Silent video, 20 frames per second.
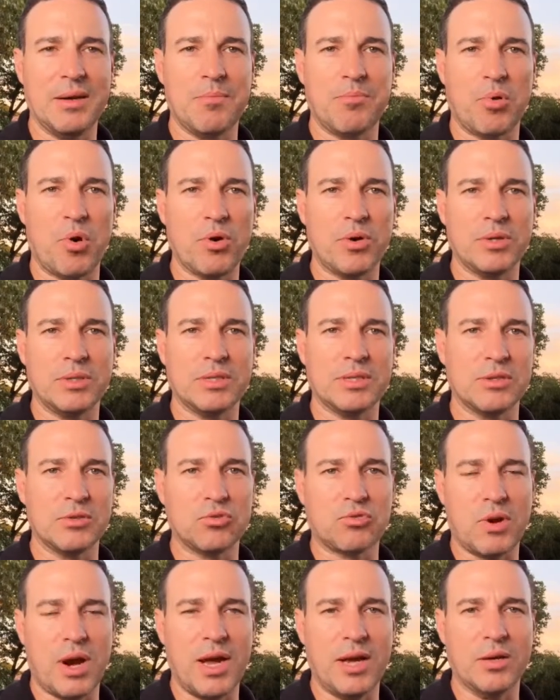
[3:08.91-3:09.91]
brokers
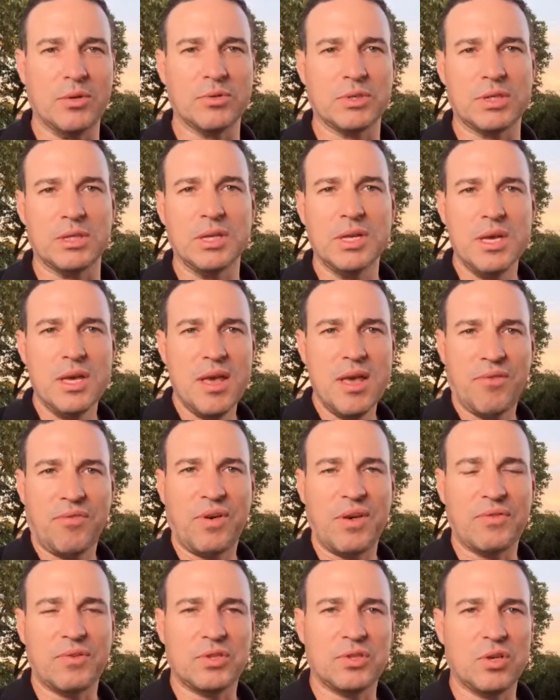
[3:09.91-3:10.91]
and trails and
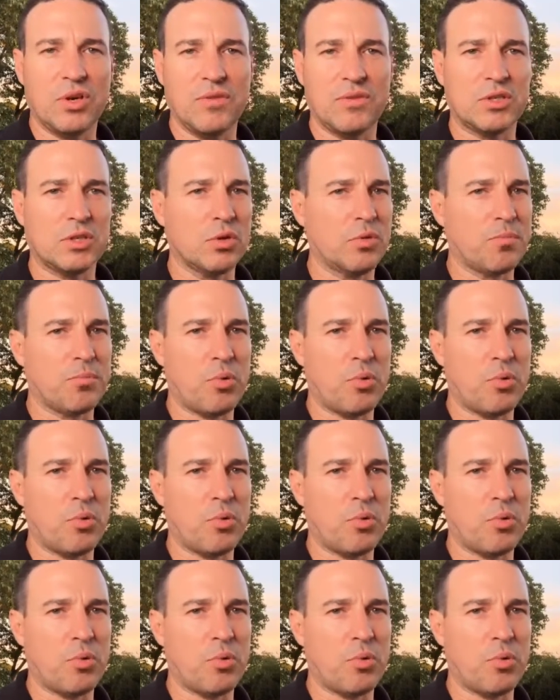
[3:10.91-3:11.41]
fee for service.